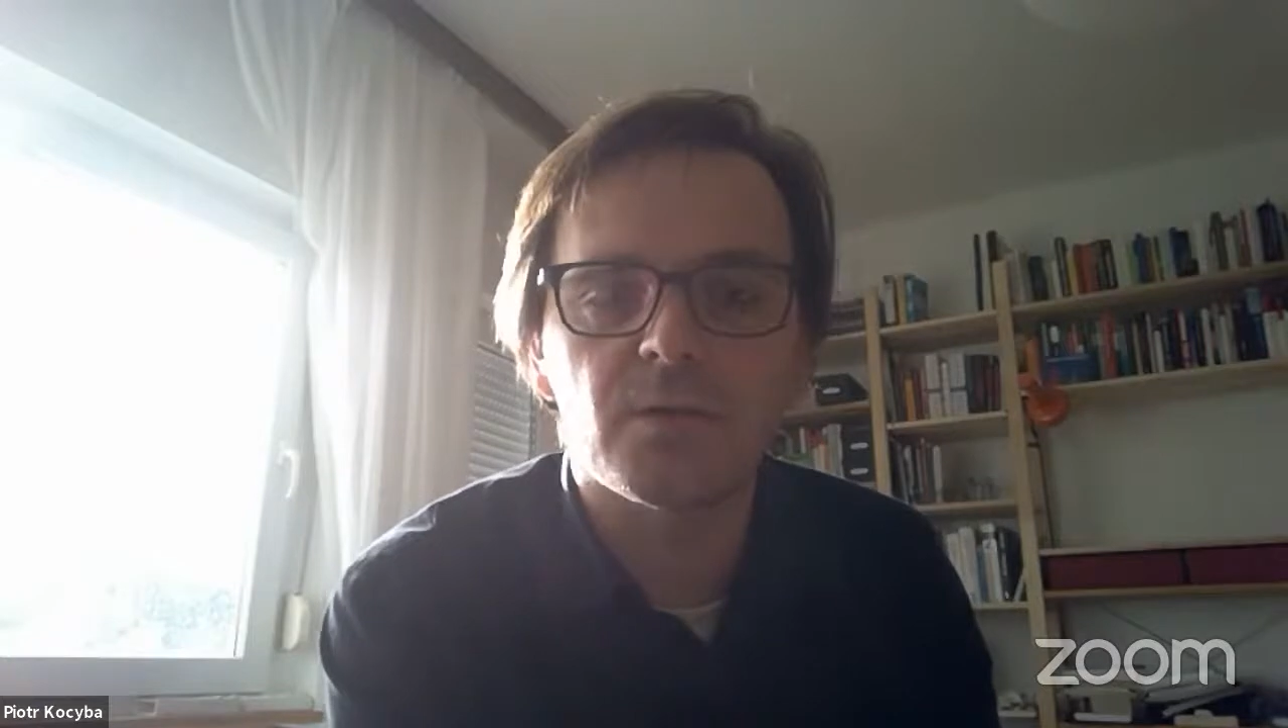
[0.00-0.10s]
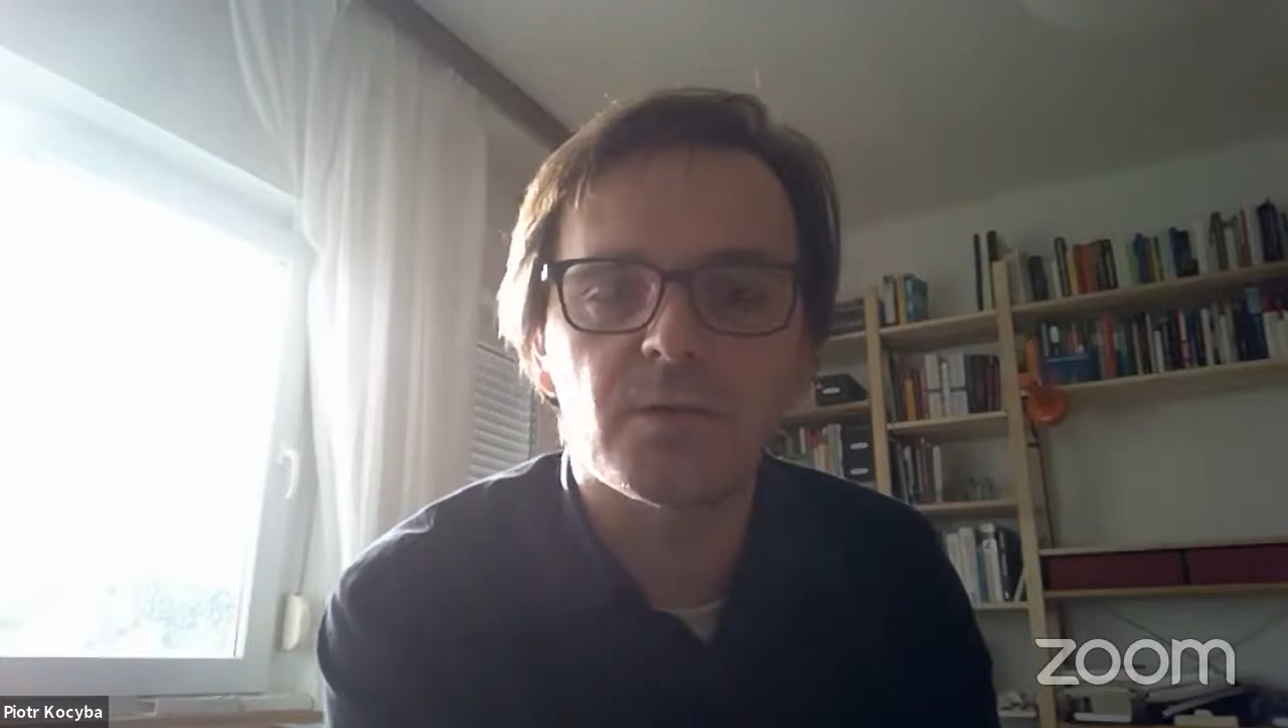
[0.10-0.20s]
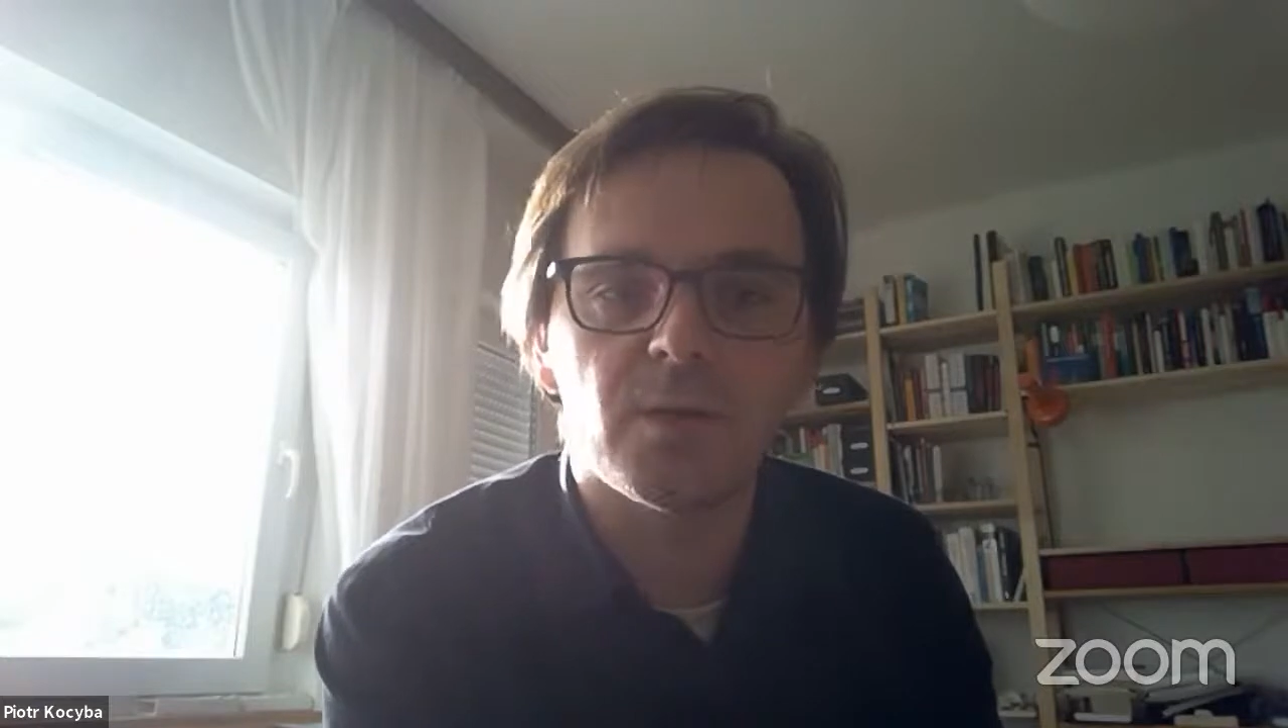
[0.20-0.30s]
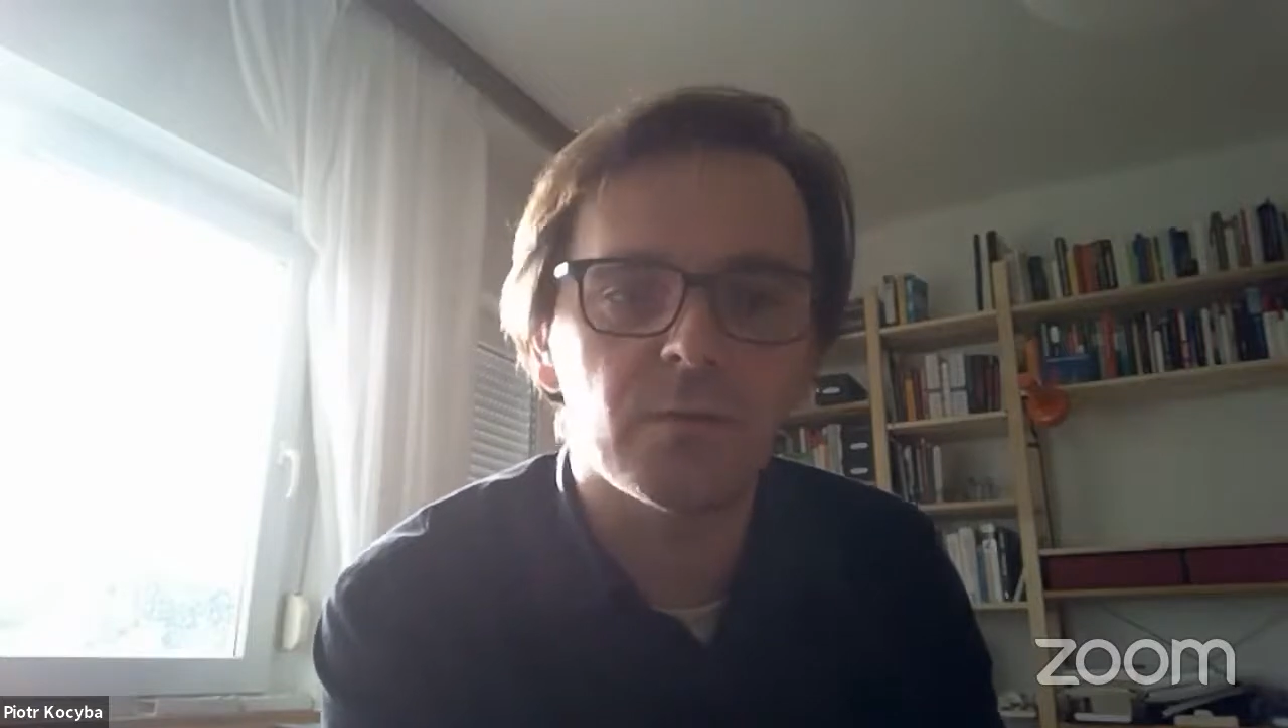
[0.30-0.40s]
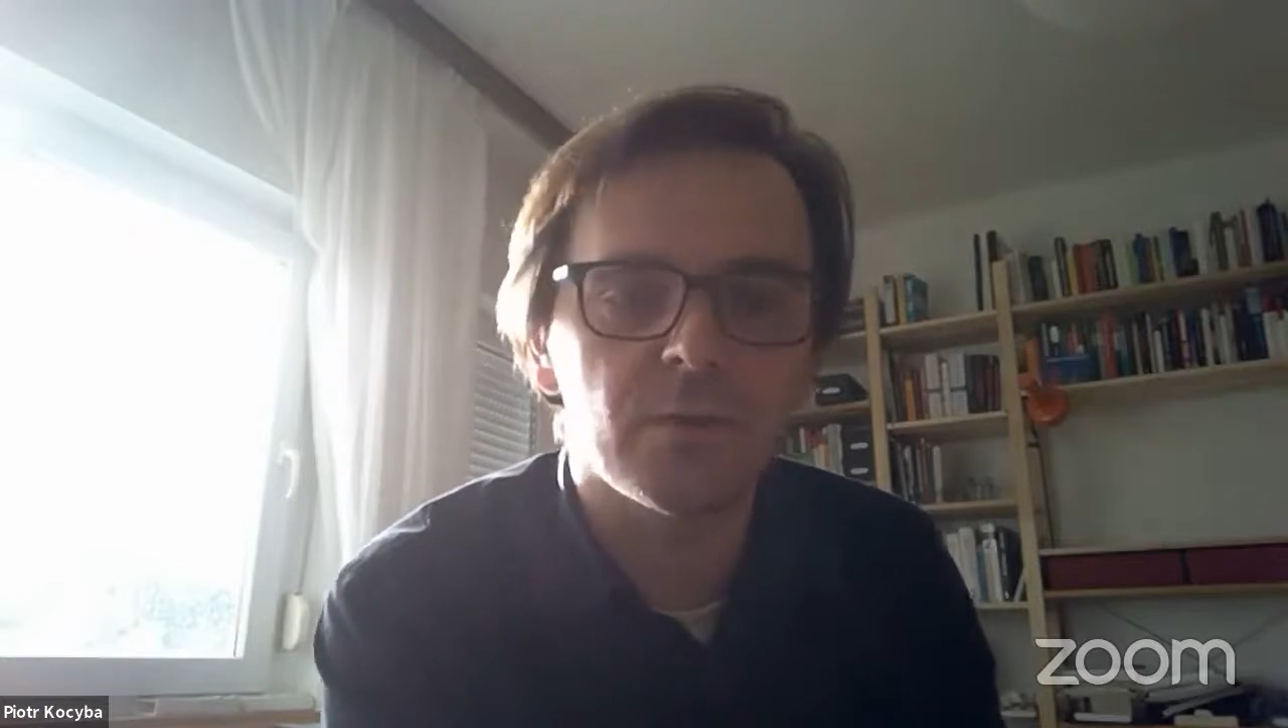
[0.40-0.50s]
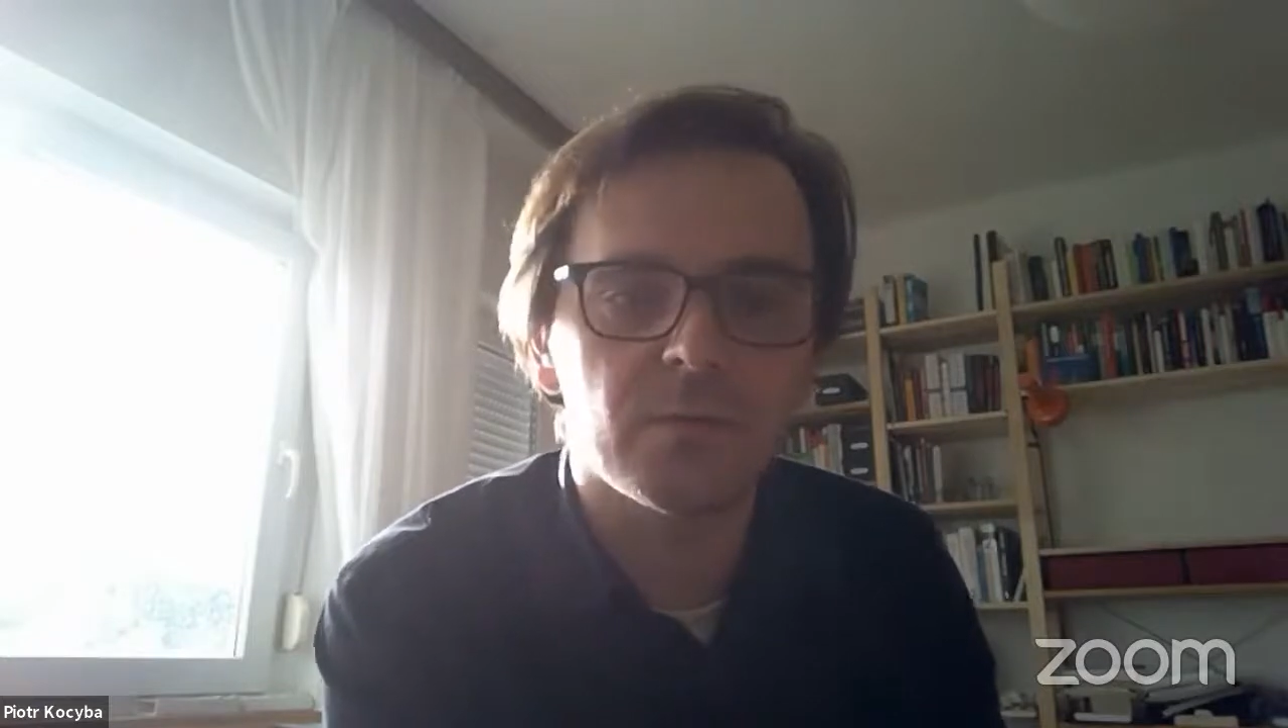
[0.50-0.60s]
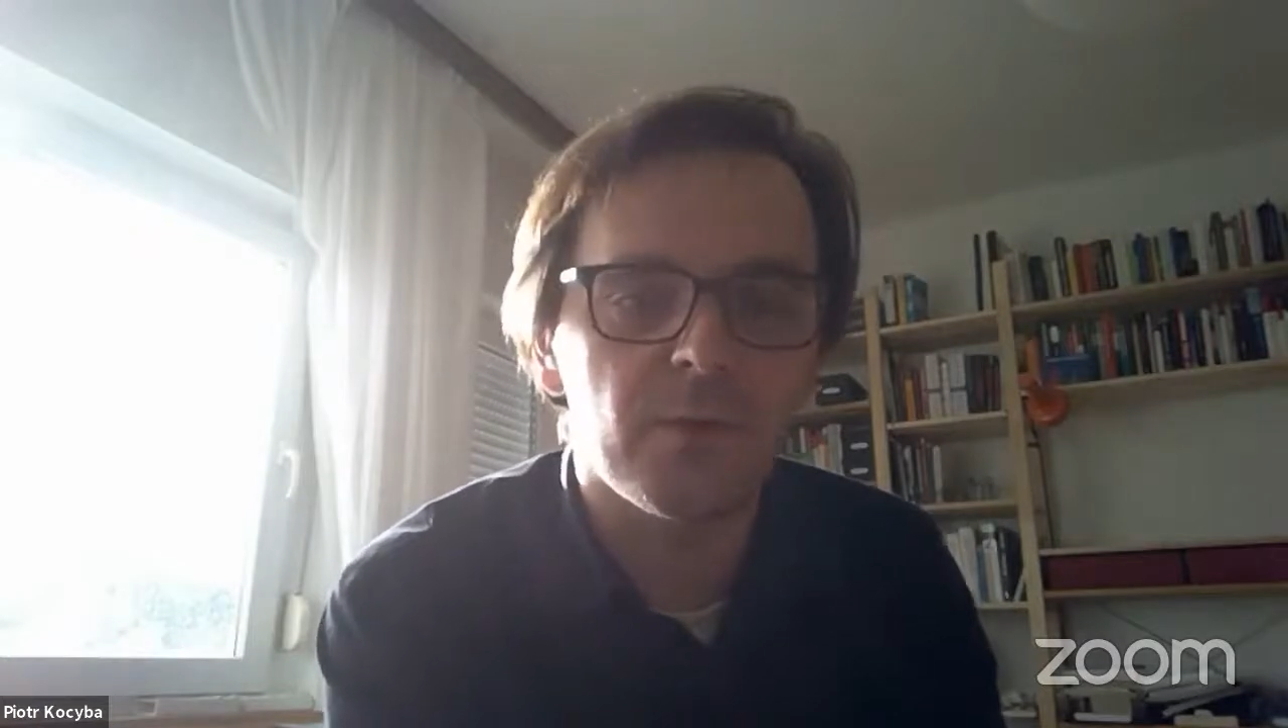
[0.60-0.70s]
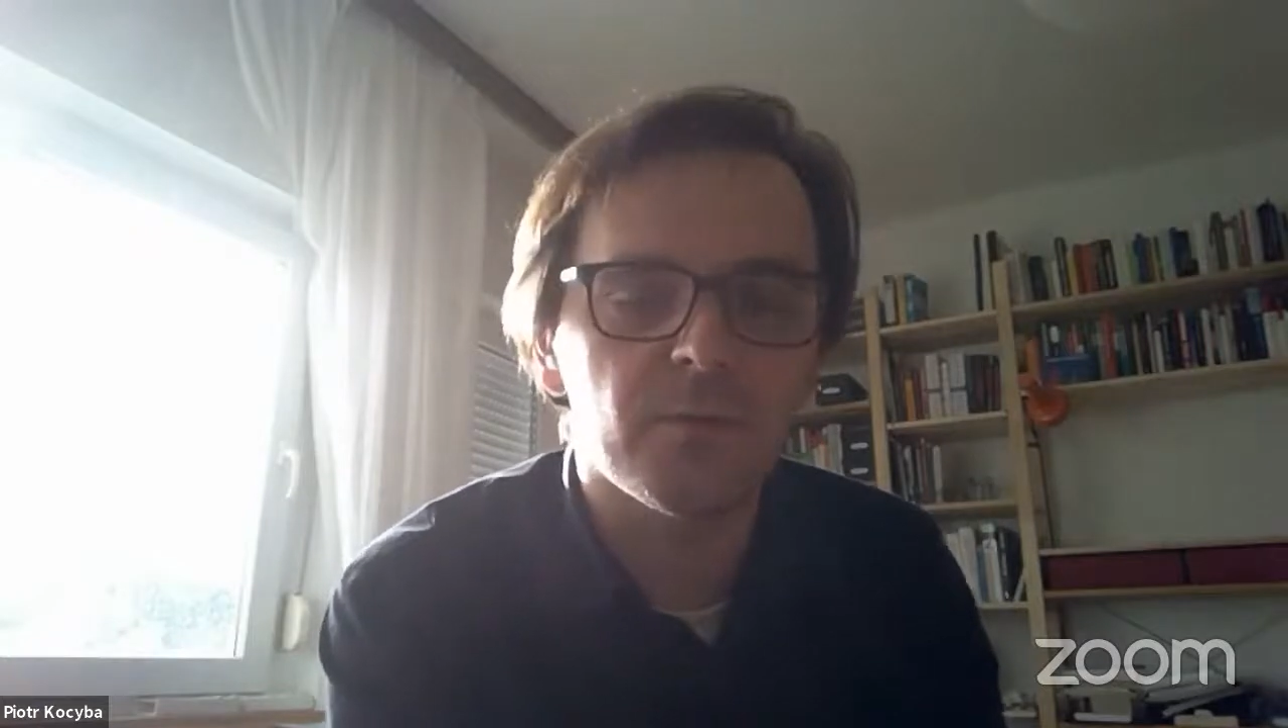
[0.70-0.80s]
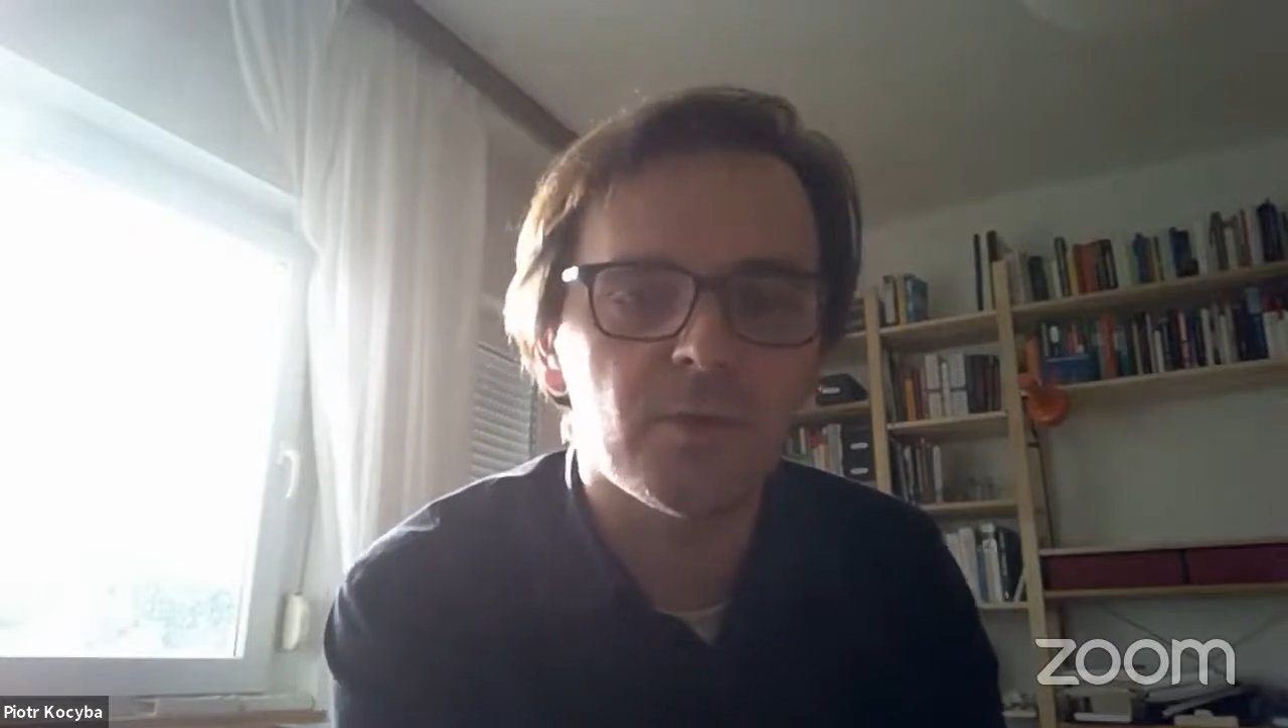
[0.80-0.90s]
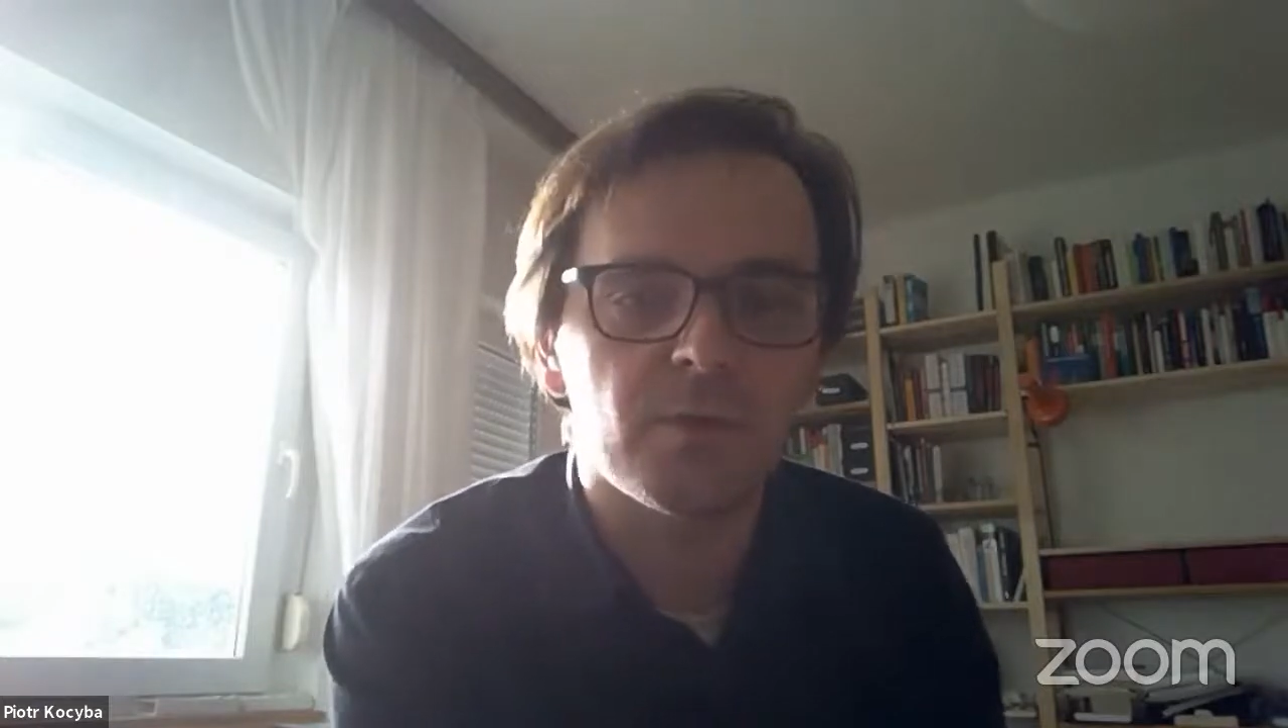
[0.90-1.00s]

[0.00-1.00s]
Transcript: the so-called refugee